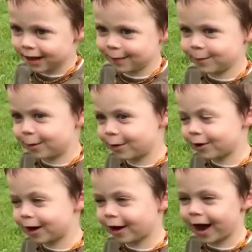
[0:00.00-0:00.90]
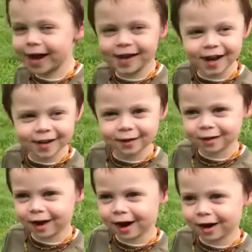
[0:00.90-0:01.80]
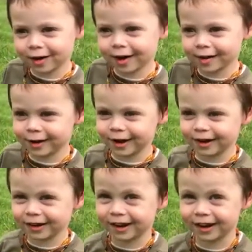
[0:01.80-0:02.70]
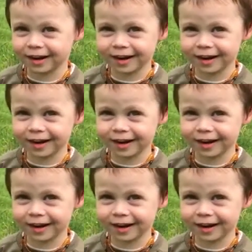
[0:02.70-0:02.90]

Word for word: um, her, I like her car and your car.